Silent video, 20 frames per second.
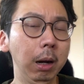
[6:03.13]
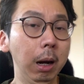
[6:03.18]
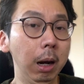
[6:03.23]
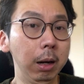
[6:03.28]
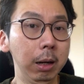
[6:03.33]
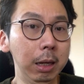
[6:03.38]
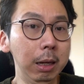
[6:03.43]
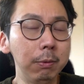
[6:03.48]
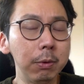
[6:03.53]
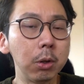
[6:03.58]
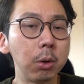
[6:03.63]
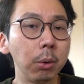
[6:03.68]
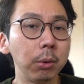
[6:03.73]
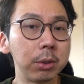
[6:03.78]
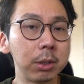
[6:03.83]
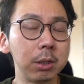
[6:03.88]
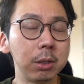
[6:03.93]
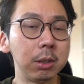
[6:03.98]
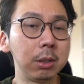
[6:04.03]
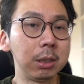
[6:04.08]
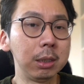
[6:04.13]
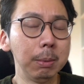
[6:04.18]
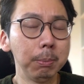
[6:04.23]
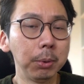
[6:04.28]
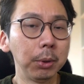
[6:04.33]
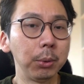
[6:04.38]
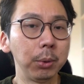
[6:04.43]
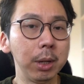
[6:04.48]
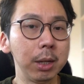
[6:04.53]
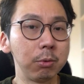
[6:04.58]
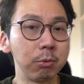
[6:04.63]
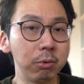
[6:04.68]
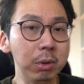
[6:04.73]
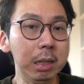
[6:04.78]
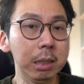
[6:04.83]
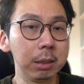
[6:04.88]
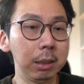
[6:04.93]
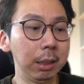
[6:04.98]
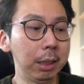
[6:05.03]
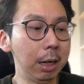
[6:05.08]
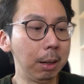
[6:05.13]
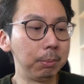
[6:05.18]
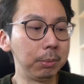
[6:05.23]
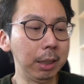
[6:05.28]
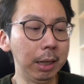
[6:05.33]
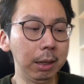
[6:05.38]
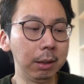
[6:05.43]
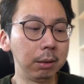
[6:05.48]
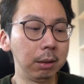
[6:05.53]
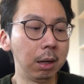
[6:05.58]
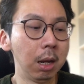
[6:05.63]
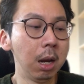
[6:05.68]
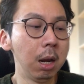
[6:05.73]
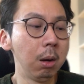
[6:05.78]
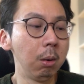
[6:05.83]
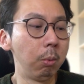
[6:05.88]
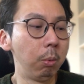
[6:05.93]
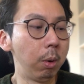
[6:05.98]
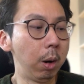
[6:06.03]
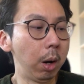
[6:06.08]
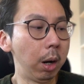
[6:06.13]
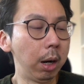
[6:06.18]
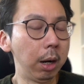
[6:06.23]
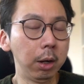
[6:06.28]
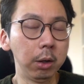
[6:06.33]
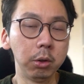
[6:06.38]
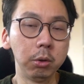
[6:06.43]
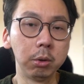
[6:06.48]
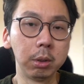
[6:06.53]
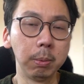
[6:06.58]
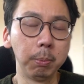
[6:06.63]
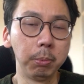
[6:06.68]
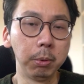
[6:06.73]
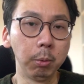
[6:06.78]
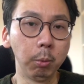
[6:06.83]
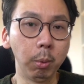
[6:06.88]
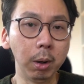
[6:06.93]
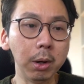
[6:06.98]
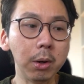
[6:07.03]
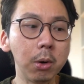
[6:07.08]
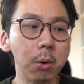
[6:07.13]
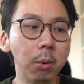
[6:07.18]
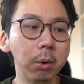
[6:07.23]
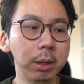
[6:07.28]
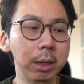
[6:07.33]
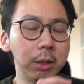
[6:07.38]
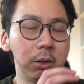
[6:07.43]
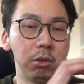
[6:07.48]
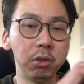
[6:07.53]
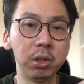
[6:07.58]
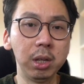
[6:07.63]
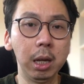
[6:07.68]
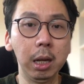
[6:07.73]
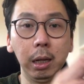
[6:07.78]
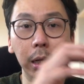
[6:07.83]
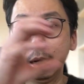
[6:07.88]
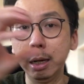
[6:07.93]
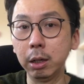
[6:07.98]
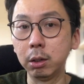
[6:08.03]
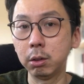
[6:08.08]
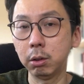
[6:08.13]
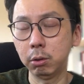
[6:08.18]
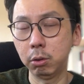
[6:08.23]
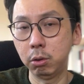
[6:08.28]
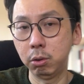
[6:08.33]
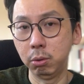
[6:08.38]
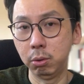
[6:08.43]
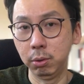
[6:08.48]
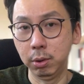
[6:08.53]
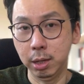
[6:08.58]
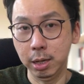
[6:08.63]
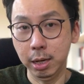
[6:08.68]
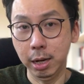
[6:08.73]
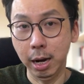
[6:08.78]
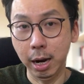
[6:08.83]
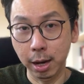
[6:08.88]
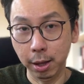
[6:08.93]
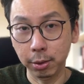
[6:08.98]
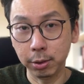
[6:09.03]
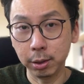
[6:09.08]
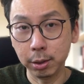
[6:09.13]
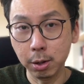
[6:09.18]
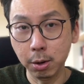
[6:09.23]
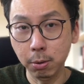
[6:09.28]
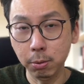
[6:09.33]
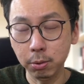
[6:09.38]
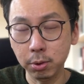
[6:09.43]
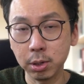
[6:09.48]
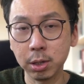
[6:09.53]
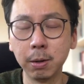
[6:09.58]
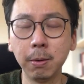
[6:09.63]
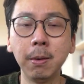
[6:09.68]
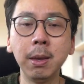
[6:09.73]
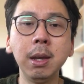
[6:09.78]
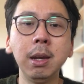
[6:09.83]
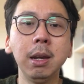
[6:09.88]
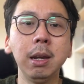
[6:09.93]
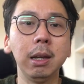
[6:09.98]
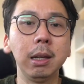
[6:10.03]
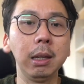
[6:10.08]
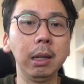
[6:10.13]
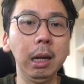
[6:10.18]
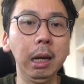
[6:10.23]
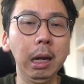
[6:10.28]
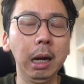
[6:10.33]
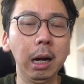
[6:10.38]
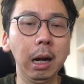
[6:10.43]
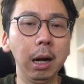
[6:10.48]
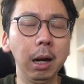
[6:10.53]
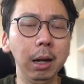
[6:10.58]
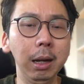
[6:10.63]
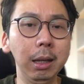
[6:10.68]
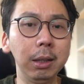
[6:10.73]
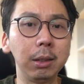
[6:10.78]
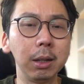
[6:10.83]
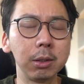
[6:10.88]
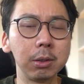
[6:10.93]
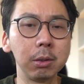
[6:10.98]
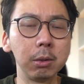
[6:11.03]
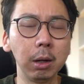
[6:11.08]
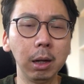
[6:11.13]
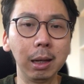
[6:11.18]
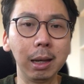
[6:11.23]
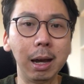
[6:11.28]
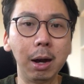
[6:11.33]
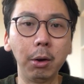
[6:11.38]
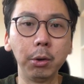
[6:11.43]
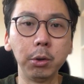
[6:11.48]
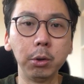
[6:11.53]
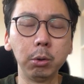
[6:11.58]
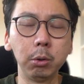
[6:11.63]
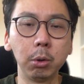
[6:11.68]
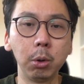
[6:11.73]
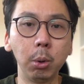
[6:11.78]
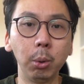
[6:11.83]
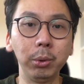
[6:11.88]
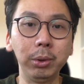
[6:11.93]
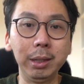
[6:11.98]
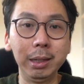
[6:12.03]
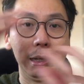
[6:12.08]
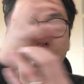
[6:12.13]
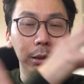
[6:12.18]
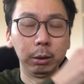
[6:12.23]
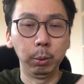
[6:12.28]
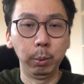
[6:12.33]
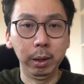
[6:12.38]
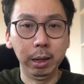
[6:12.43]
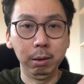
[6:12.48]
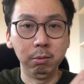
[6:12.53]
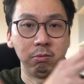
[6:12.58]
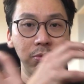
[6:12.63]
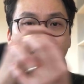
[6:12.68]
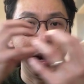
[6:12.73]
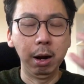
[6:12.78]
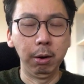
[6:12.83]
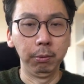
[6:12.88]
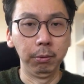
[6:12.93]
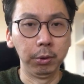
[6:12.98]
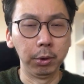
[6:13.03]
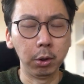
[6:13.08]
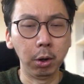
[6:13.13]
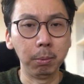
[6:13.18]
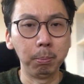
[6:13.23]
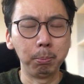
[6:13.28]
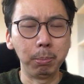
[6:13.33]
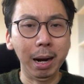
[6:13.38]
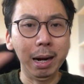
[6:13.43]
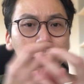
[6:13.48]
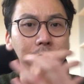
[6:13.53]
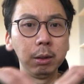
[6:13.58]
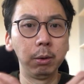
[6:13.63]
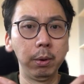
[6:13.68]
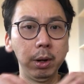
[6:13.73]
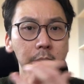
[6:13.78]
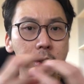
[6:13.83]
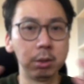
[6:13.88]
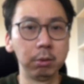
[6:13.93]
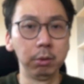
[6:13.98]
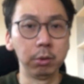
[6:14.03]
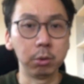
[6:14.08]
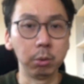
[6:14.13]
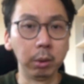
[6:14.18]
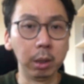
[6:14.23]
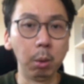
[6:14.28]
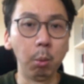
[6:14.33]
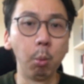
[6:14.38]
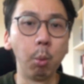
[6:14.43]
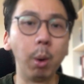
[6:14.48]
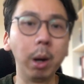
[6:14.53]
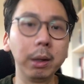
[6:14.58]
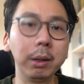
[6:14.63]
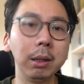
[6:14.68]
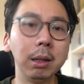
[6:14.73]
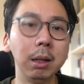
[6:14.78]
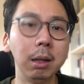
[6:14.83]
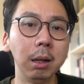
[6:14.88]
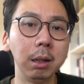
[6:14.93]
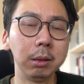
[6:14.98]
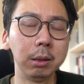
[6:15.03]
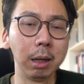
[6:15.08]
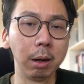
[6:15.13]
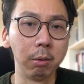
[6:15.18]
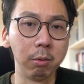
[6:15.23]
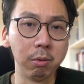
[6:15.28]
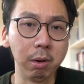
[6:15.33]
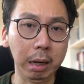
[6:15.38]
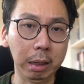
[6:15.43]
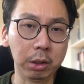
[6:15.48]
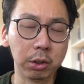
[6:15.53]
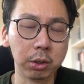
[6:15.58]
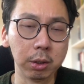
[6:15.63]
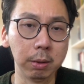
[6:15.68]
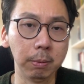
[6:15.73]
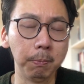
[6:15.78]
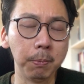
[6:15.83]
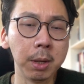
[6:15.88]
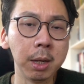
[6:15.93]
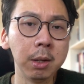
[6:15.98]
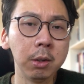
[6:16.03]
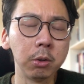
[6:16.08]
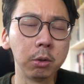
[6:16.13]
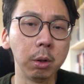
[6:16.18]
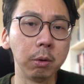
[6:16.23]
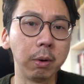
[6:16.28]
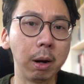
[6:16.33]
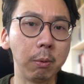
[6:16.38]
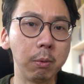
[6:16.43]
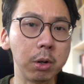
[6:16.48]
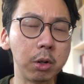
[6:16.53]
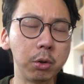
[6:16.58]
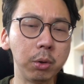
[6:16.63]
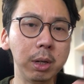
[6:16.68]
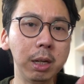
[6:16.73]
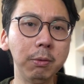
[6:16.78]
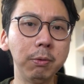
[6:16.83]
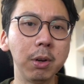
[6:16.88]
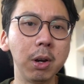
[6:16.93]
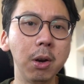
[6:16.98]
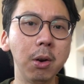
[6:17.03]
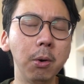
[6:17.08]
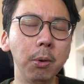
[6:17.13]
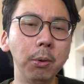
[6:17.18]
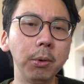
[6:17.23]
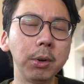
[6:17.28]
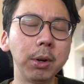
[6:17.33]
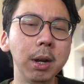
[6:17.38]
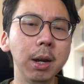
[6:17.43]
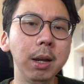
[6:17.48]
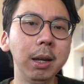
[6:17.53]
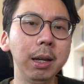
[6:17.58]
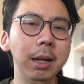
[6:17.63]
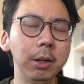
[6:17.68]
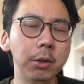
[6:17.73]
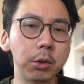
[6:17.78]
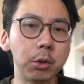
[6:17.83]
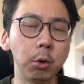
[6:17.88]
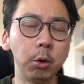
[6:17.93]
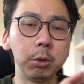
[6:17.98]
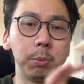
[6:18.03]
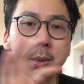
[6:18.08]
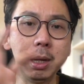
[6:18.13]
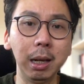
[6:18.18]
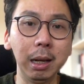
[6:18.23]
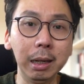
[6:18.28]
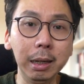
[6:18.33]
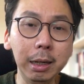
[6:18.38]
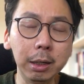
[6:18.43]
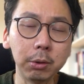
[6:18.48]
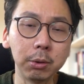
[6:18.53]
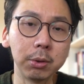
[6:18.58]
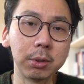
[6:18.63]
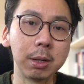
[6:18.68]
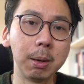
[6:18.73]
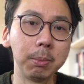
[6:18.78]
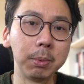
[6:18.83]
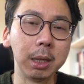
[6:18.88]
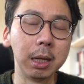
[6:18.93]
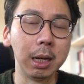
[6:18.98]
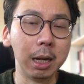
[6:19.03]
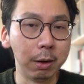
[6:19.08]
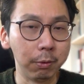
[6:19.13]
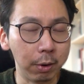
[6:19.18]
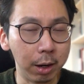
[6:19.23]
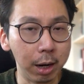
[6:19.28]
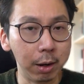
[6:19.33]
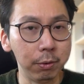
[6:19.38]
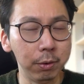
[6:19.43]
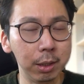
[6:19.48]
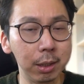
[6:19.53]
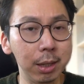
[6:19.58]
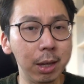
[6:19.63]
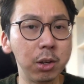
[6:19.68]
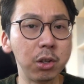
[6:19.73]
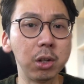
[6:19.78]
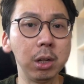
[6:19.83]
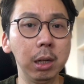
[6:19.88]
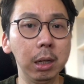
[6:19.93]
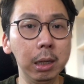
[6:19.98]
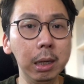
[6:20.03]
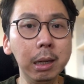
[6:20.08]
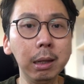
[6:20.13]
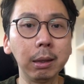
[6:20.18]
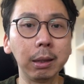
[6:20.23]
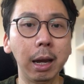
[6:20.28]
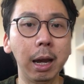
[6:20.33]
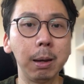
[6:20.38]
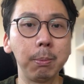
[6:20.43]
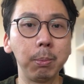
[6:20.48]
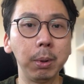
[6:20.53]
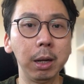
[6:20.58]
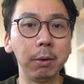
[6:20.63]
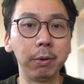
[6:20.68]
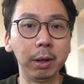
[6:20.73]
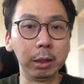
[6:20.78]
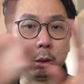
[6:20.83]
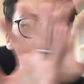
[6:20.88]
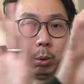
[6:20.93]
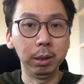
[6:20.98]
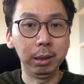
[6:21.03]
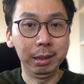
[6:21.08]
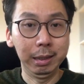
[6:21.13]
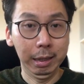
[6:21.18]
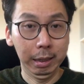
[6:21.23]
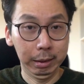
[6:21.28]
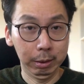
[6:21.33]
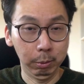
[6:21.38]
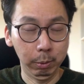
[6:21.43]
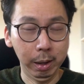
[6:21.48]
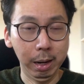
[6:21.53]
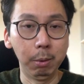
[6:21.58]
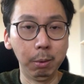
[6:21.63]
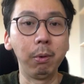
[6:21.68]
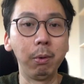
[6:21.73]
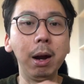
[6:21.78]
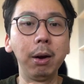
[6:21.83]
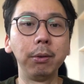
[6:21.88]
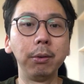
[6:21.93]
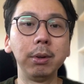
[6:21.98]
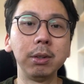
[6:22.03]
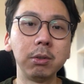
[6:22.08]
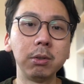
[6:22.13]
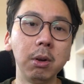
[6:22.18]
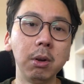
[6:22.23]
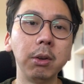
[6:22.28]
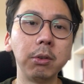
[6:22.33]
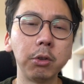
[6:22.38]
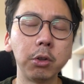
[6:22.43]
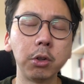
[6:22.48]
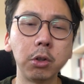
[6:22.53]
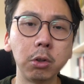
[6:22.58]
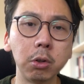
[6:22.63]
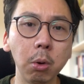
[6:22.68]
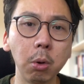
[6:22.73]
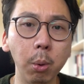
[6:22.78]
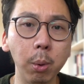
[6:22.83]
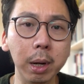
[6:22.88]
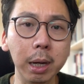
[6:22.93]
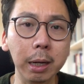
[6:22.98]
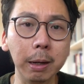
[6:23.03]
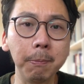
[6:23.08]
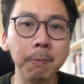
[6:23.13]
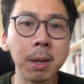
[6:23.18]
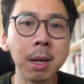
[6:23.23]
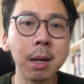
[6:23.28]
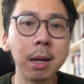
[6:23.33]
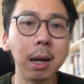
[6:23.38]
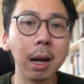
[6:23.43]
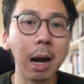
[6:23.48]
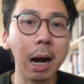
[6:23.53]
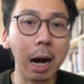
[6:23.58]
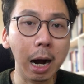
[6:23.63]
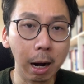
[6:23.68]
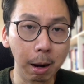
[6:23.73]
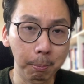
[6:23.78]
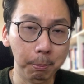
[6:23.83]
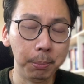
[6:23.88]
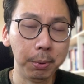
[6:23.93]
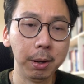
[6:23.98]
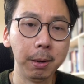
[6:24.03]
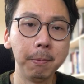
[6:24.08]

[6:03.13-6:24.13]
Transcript: even though Simple Note has recently updated where you could put one note and you say linked to the other note, it doesn't allow you to go the other way around. Not bidirectional, it's only one direction. So if I retrieve a note, it shows me a link to something if I have intention to link that, but if I do it the other way around, it's not showing up.